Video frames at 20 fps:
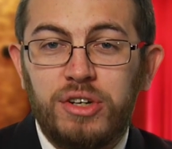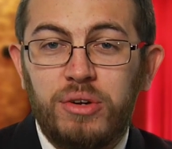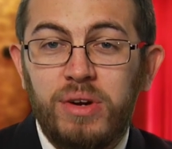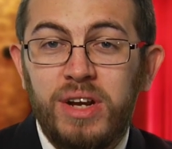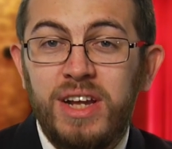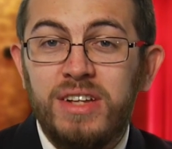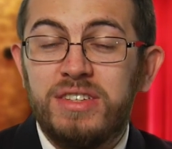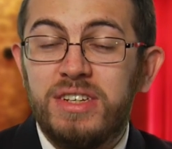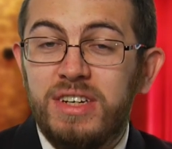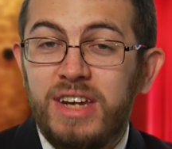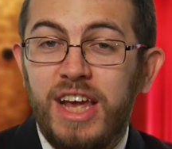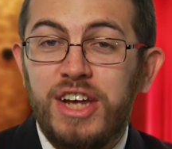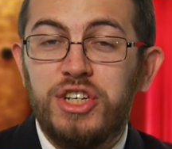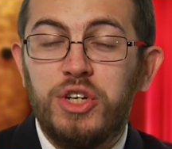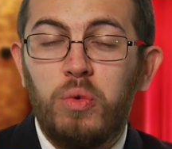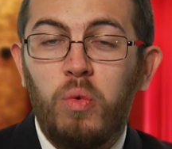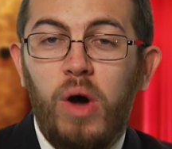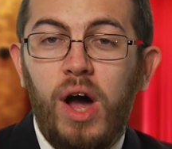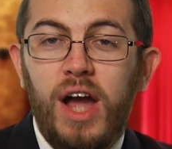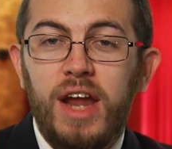screens and
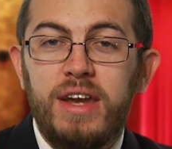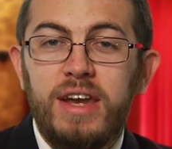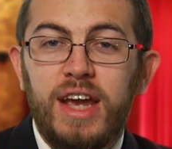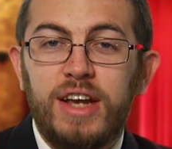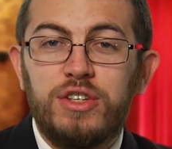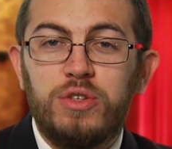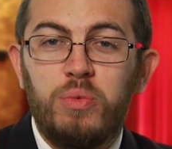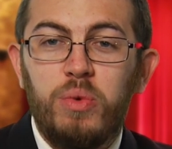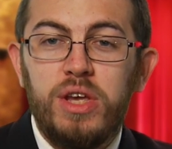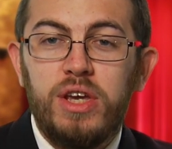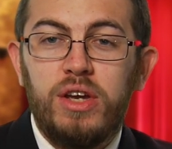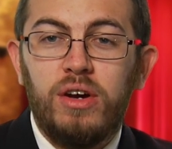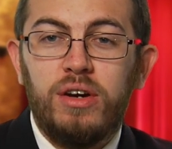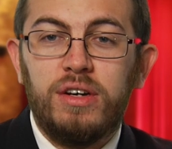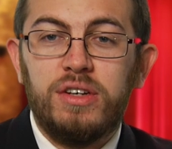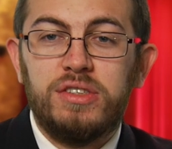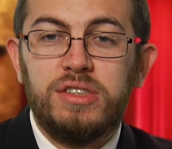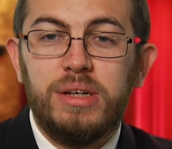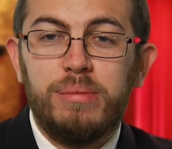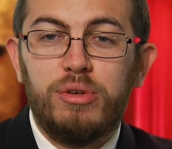nationwide next week on
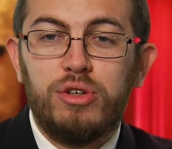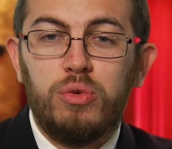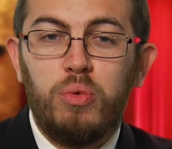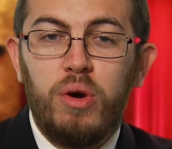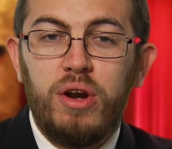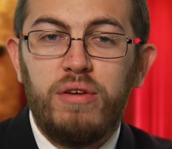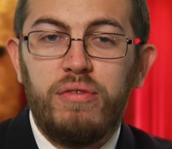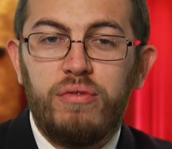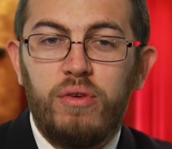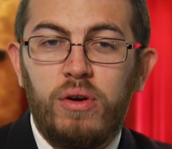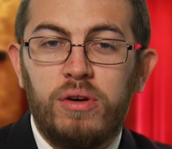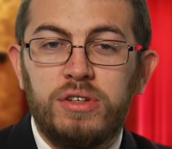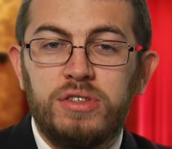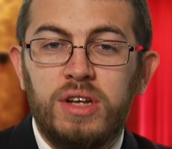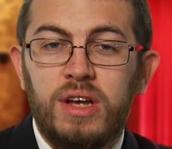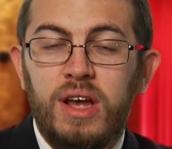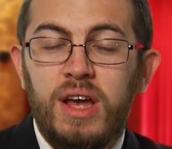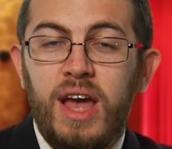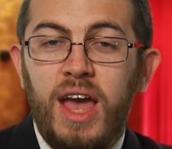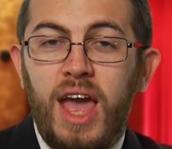December 21st,
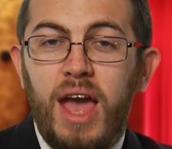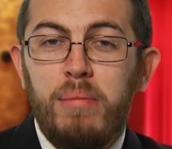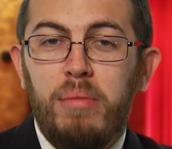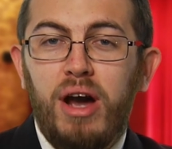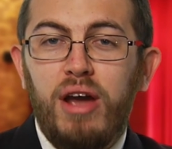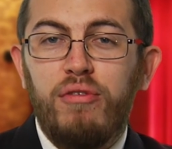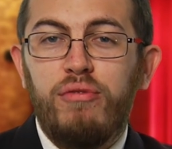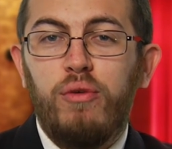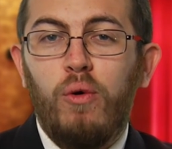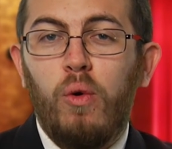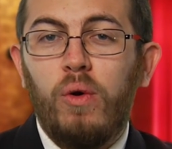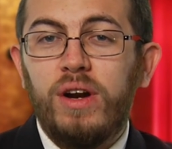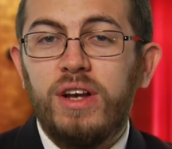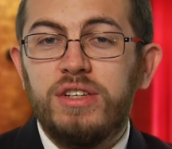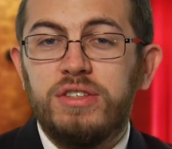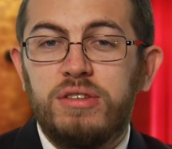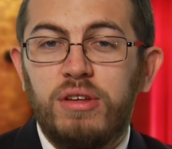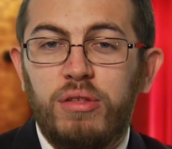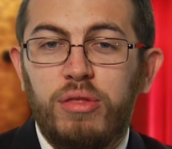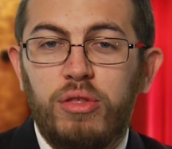MI4
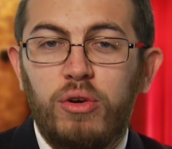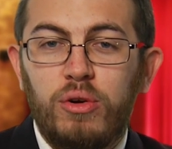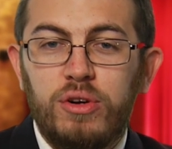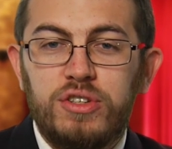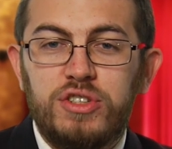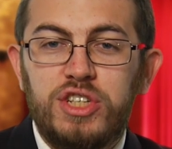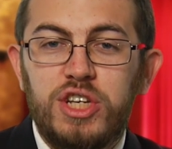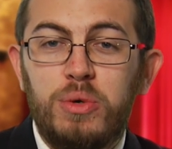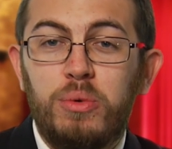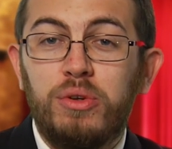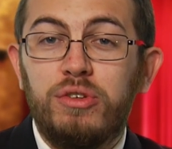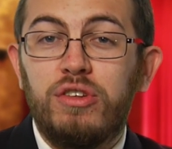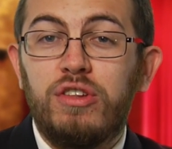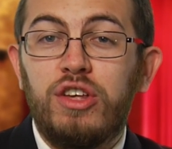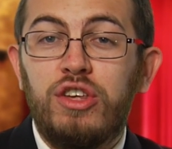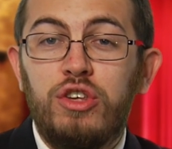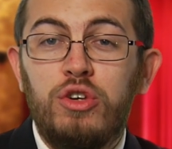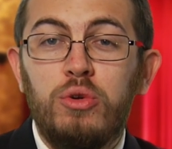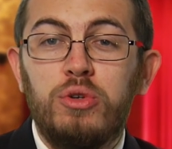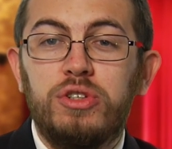is the third sequel to
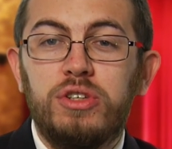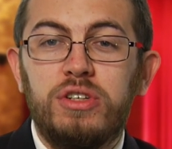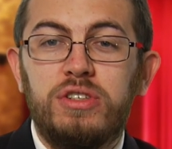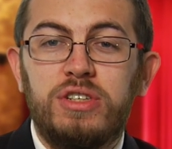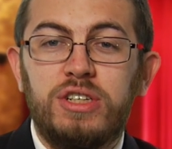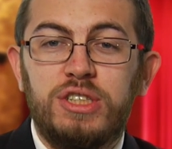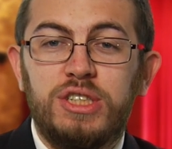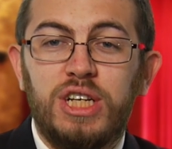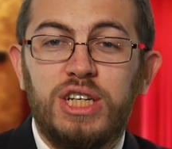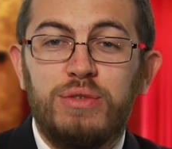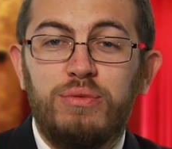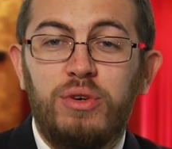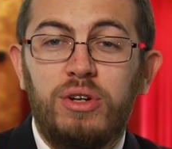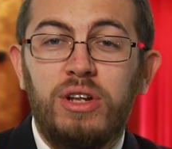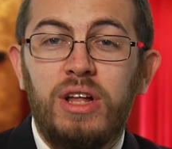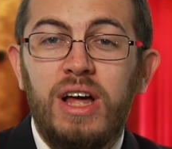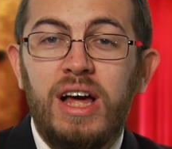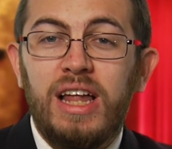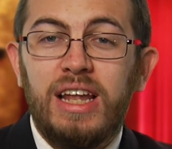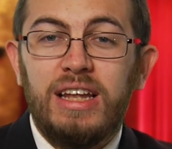the hugely
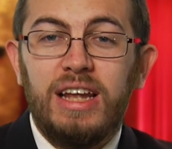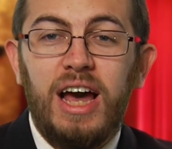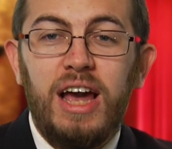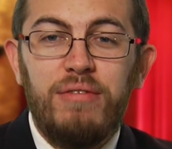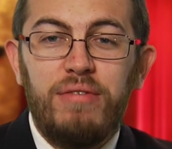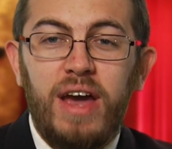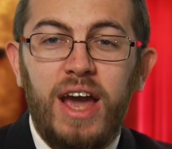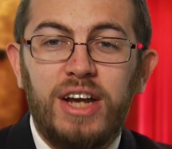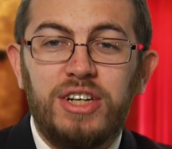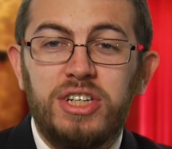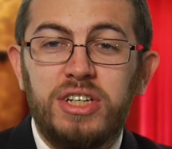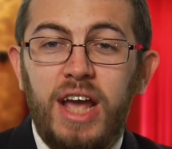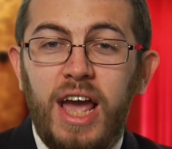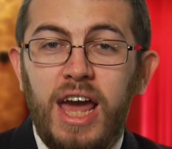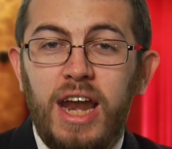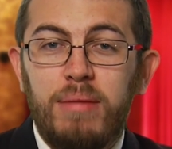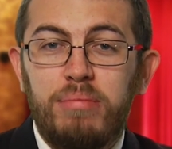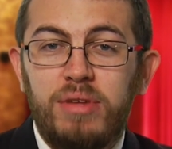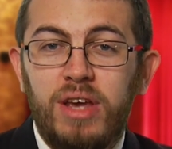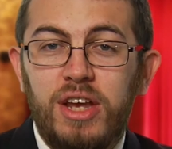successful live action
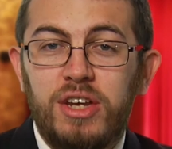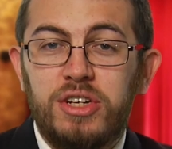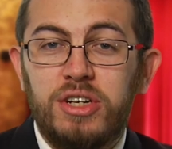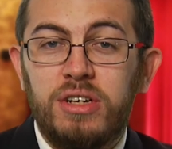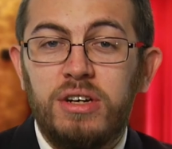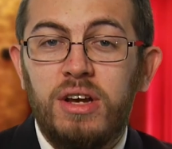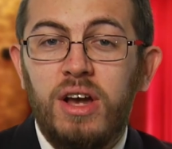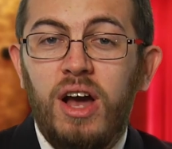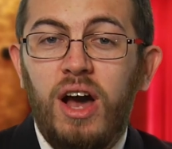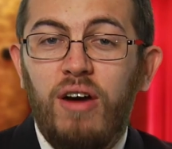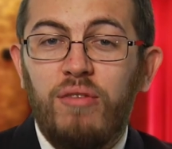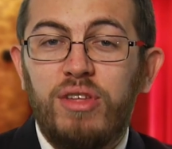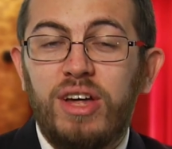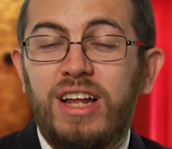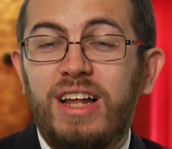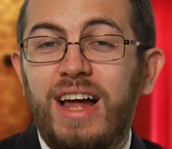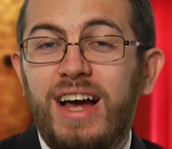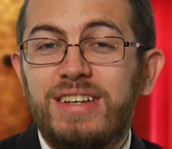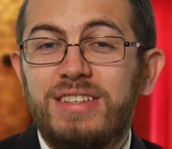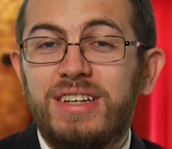adaptation of the
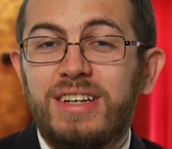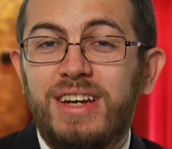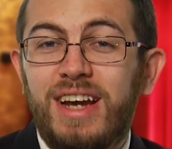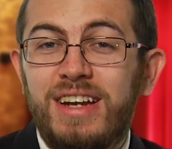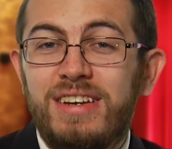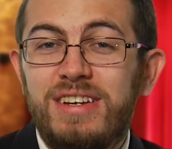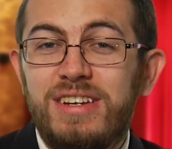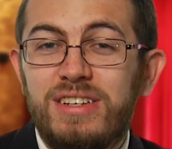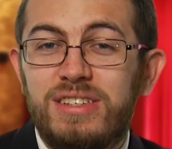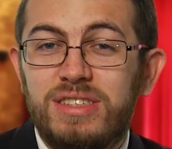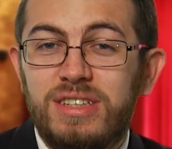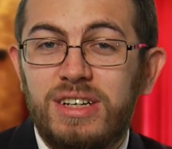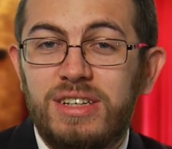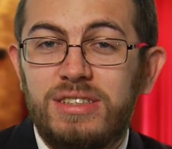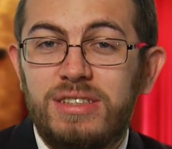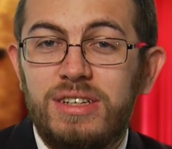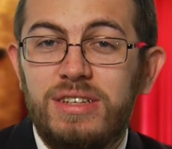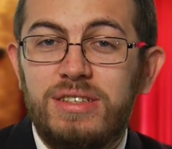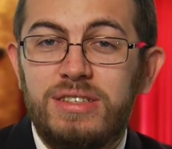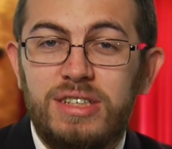classic
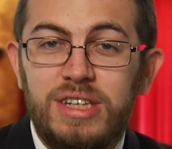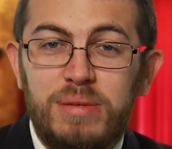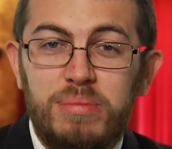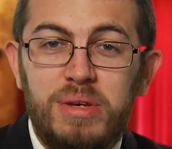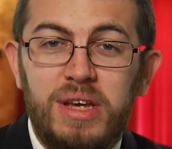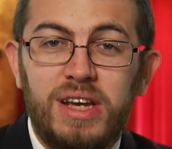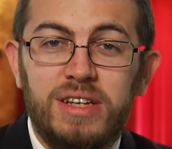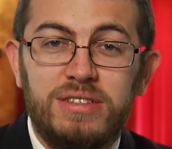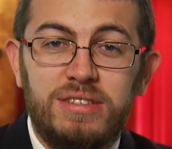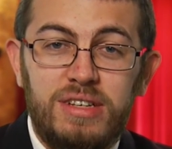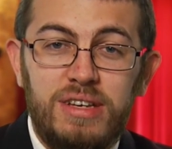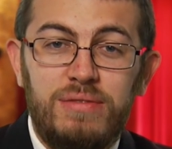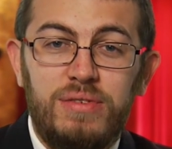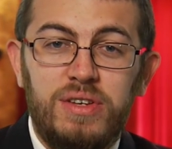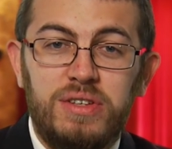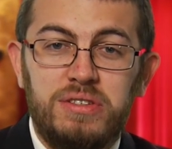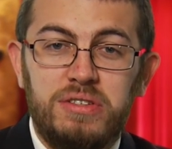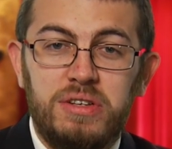1960s CBS TV